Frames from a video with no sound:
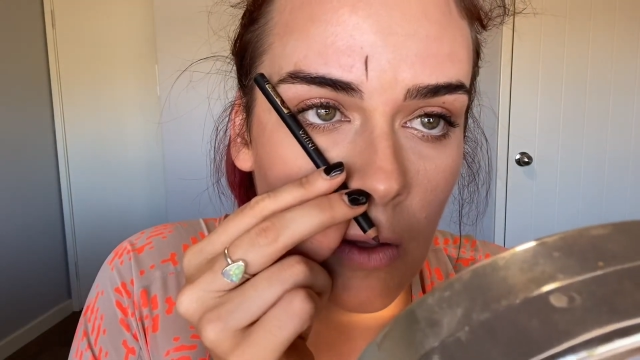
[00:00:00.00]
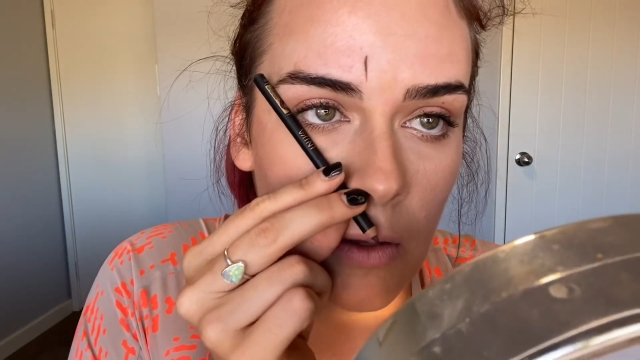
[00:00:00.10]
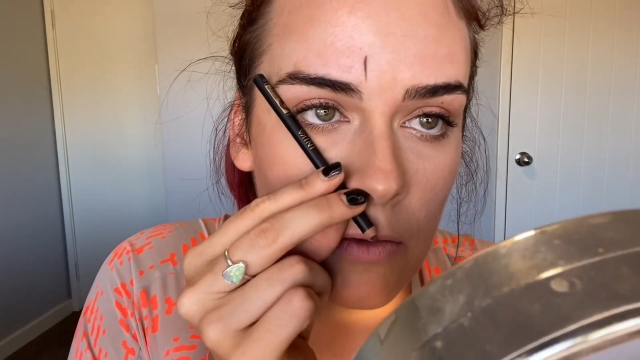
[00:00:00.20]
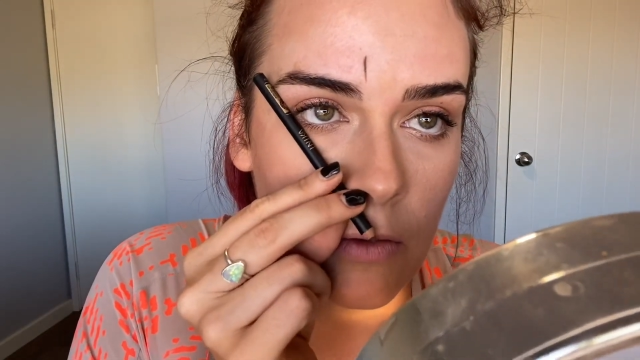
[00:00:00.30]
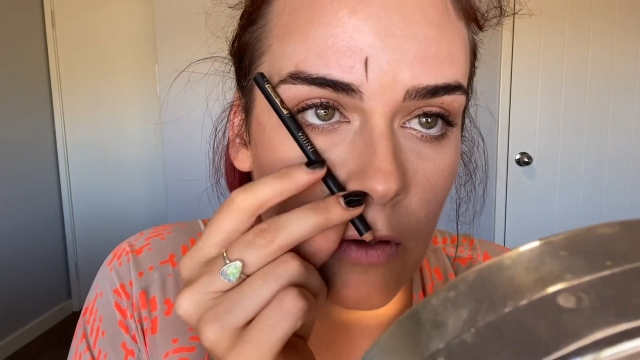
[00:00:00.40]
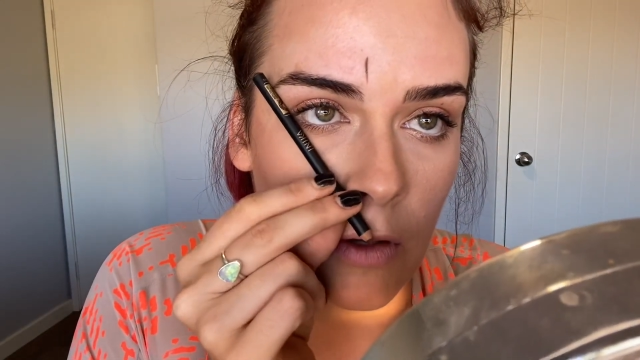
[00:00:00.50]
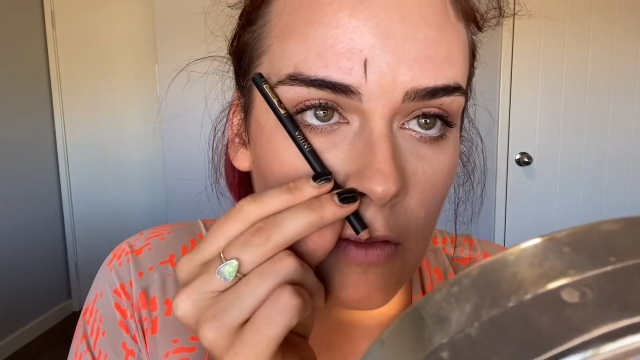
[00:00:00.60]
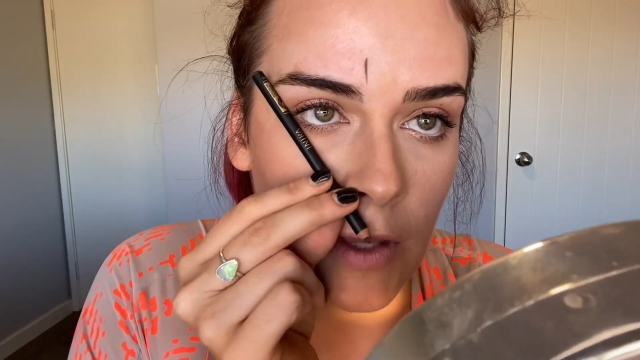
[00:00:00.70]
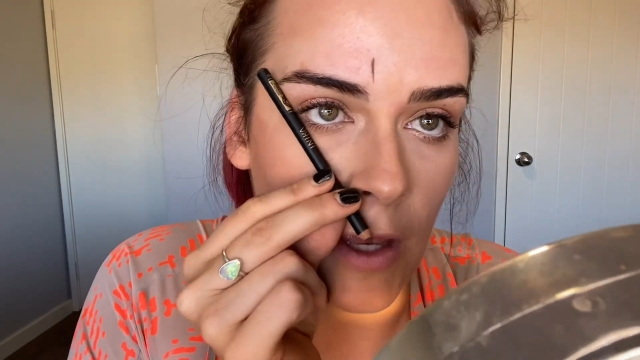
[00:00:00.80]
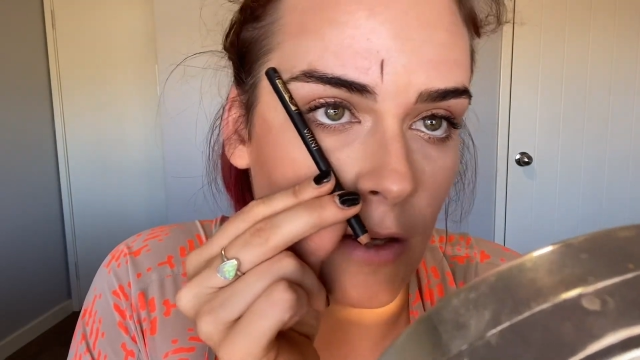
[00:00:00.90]
So
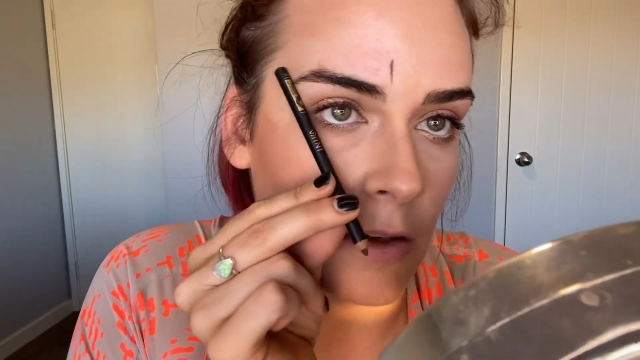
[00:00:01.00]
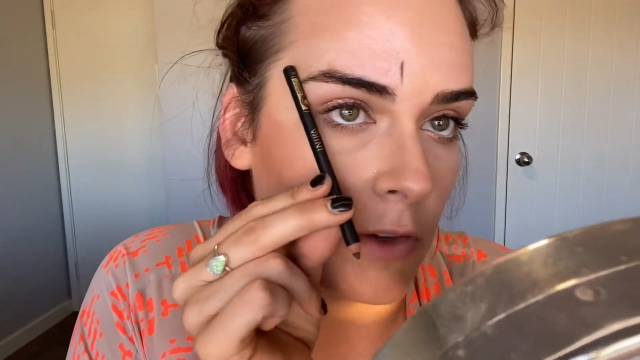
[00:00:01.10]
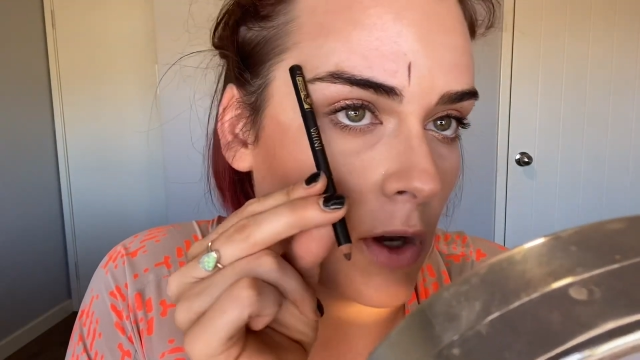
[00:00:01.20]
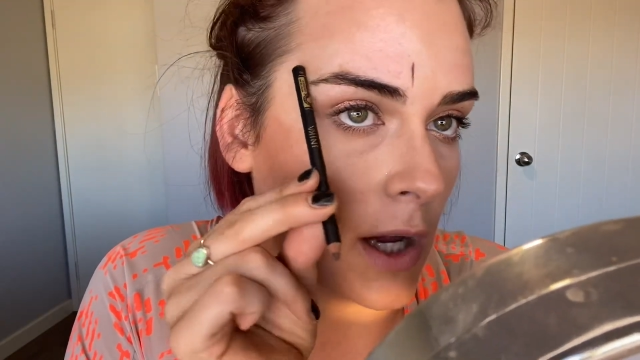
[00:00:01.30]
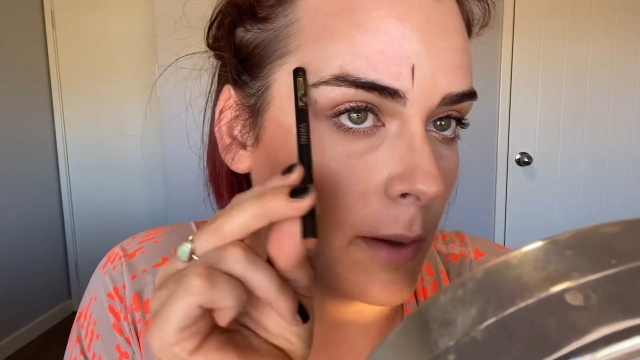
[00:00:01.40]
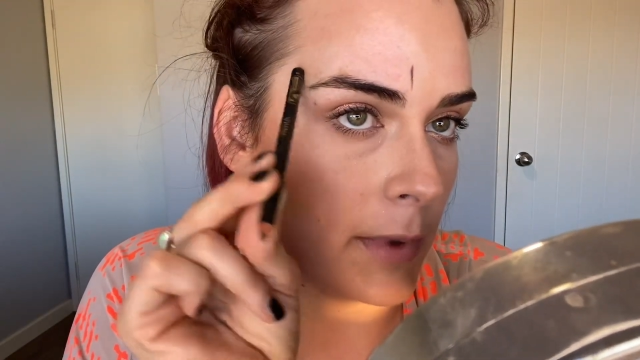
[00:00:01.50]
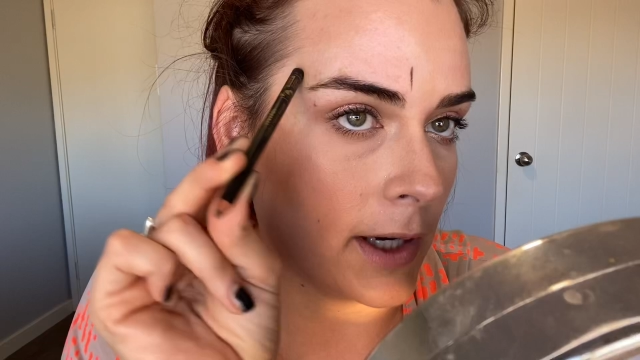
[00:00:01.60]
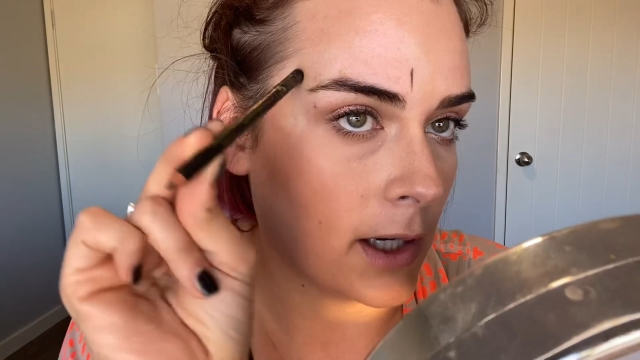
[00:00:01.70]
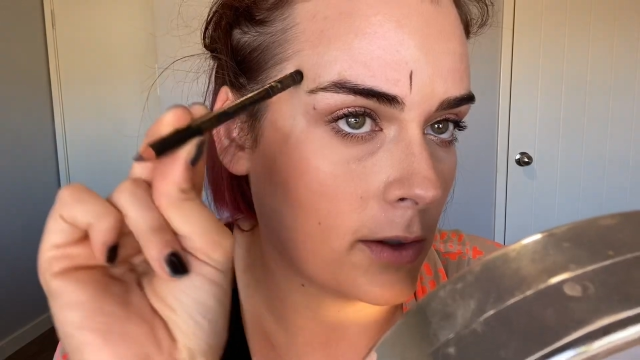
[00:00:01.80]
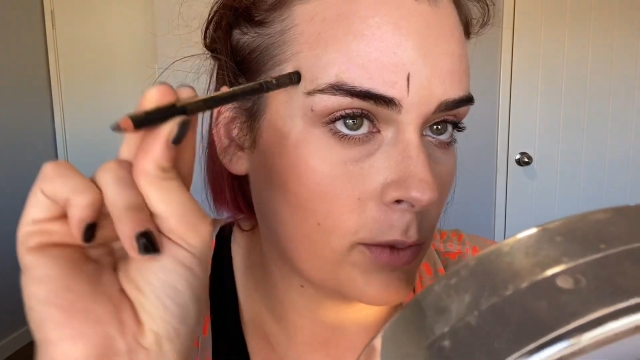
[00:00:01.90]
the end of your
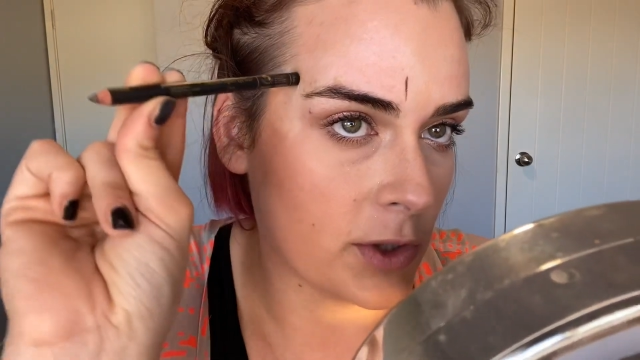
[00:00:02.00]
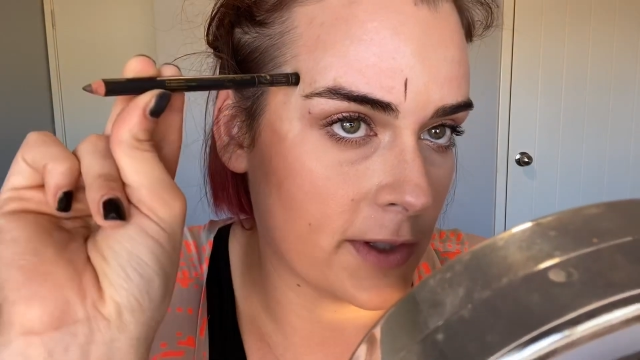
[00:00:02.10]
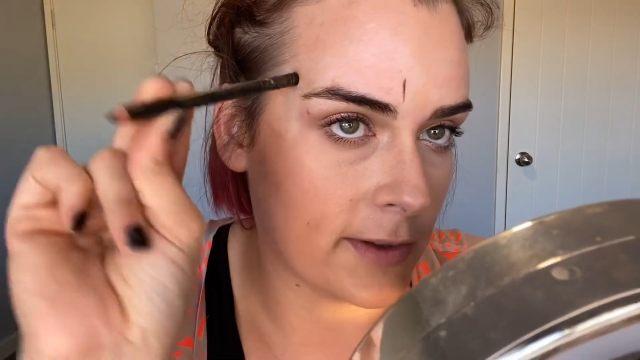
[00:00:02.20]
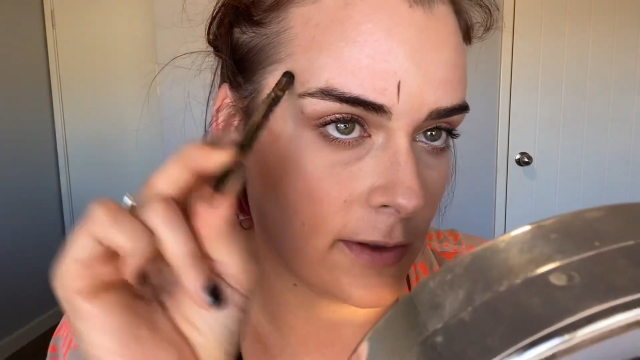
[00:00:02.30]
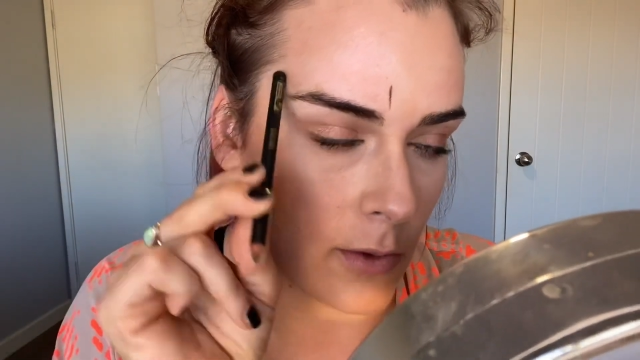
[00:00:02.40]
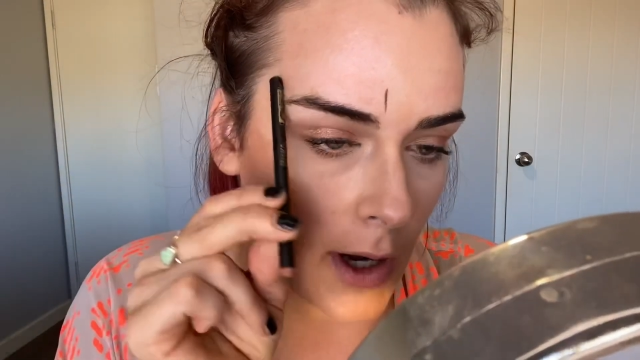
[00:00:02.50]
eyebrow, which this is quite